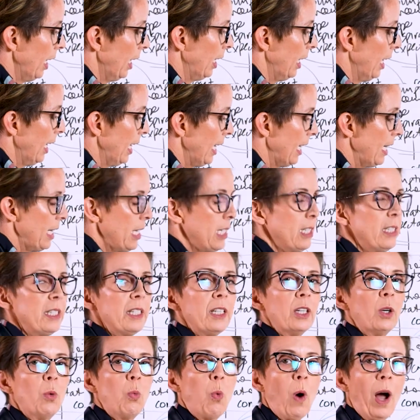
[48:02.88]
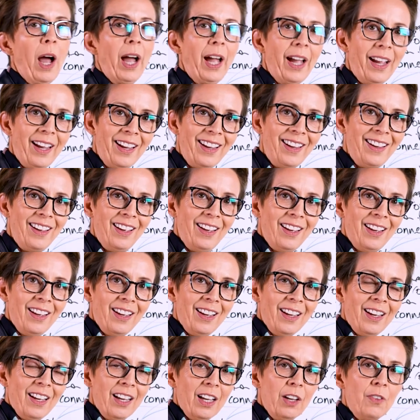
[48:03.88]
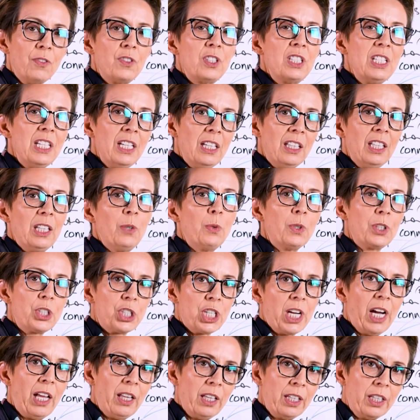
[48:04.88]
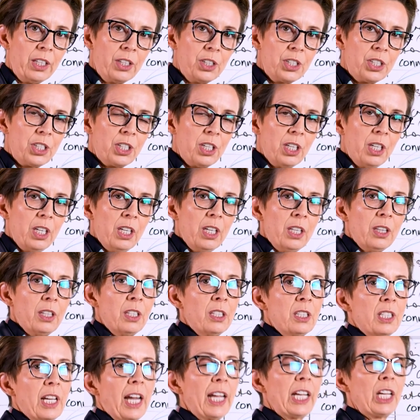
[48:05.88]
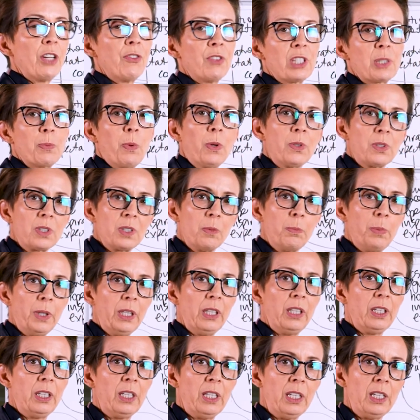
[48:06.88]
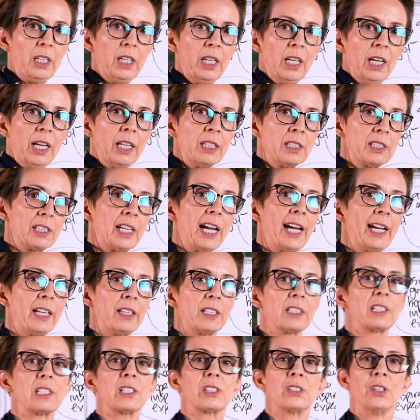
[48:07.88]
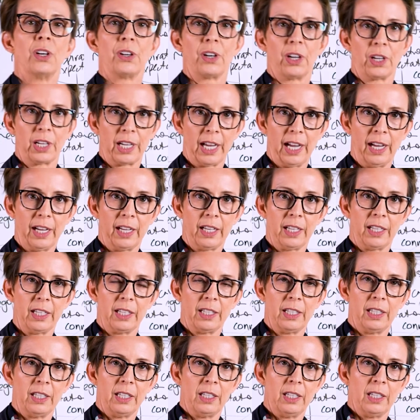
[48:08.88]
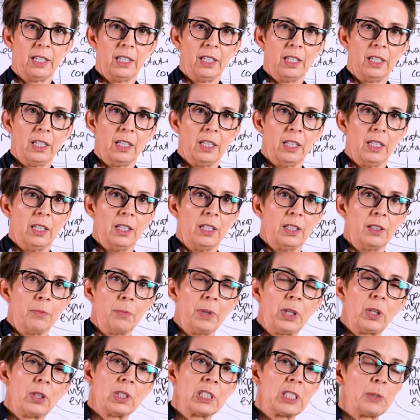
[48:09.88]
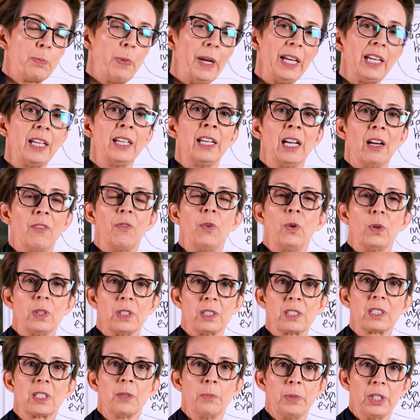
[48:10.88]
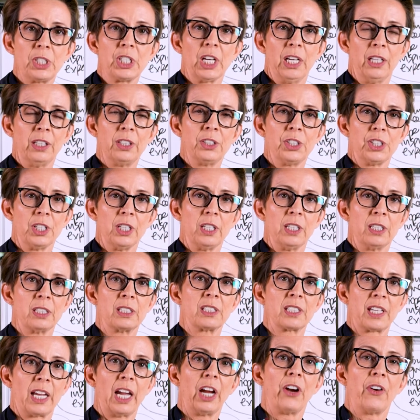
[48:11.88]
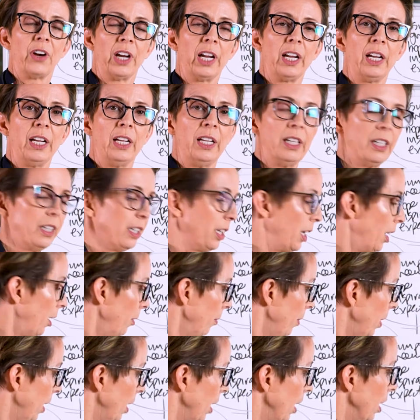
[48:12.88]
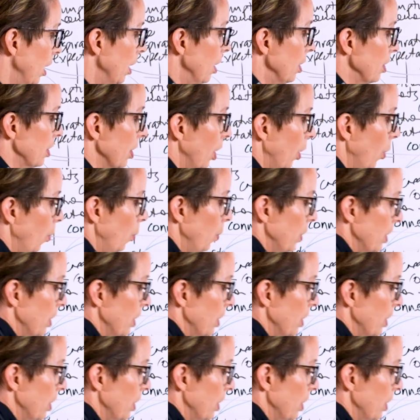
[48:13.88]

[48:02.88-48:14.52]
an easier way of dealing with challenge than taking responsibility and saying this is not okay. Because speaking our voice can be challenging and scary. Yep. So we